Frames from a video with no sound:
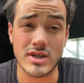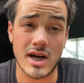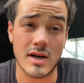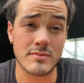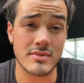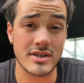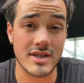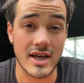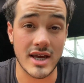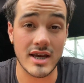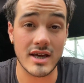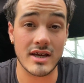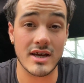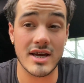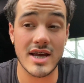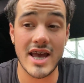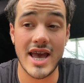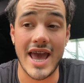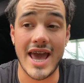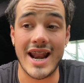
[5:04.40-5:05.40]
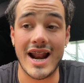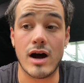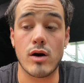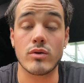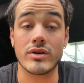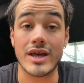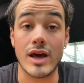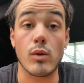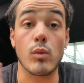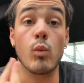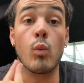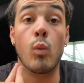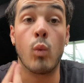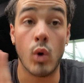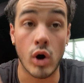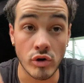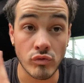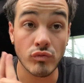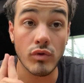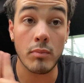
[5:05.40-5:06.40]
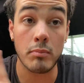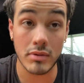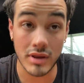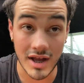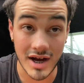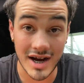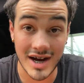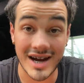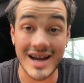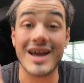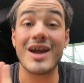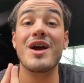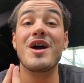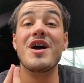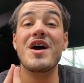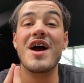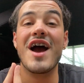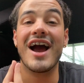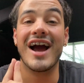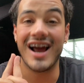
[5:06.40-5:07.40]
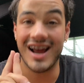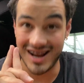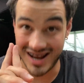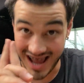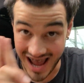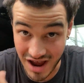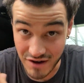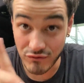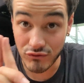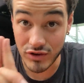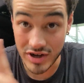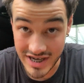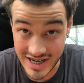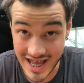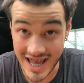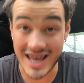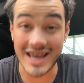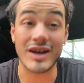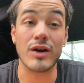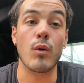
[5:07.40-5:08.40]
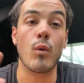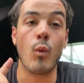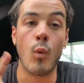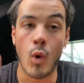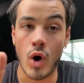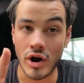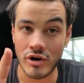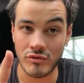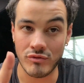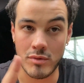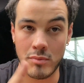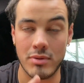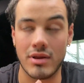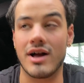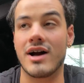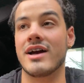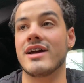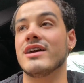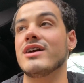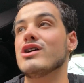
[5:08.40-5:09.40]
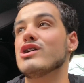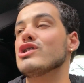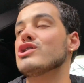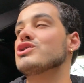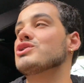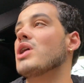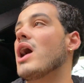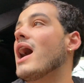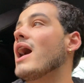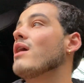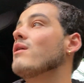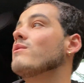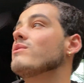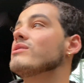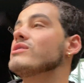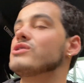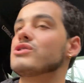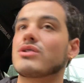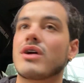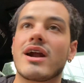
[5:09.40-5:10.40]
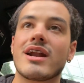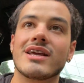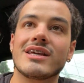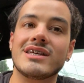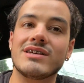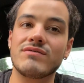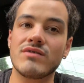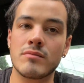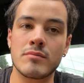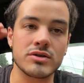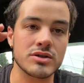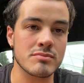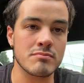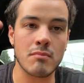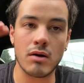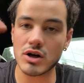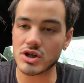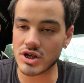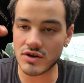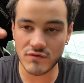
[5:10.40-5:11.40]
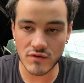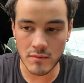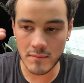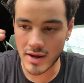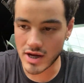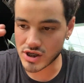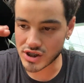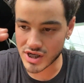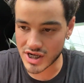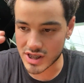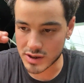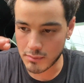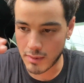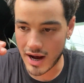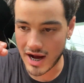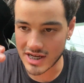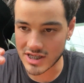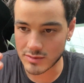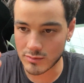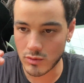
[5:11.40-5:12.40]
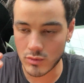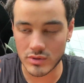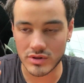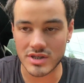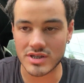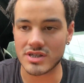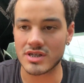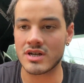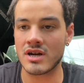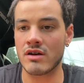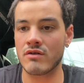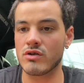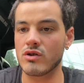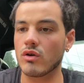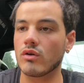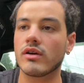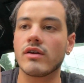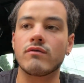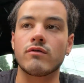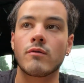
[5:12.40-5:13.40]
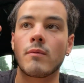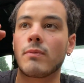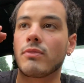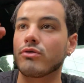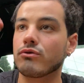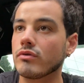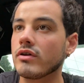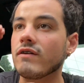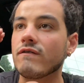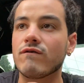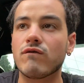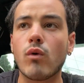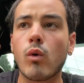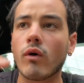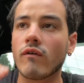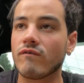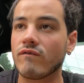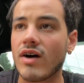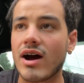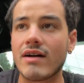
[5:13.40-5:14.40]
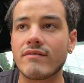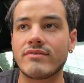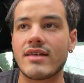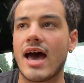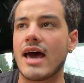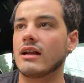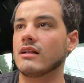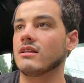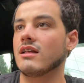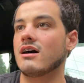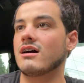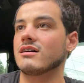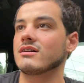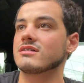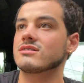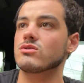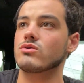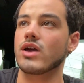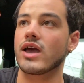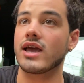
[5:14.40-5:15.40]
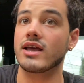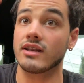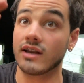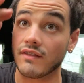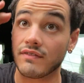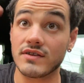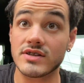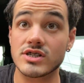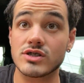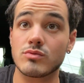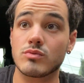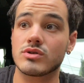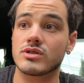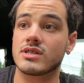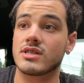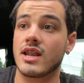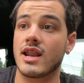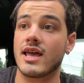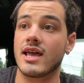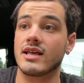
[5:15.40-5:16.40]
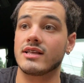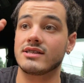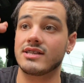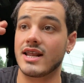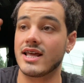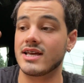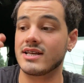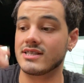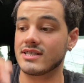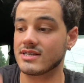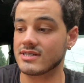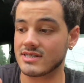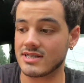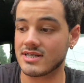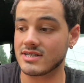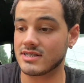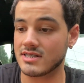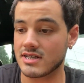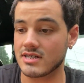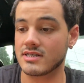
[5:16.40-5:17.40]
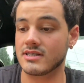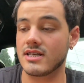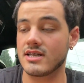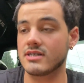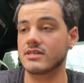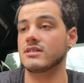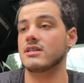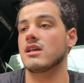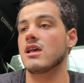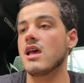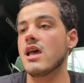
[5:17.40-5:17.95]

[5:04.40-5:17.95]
times a day, and I would get one reply every day, one reply. So I would try to give them as much information as possible with the scenario, give them 3, 4, 5 data logs. Okay, now this was today, this,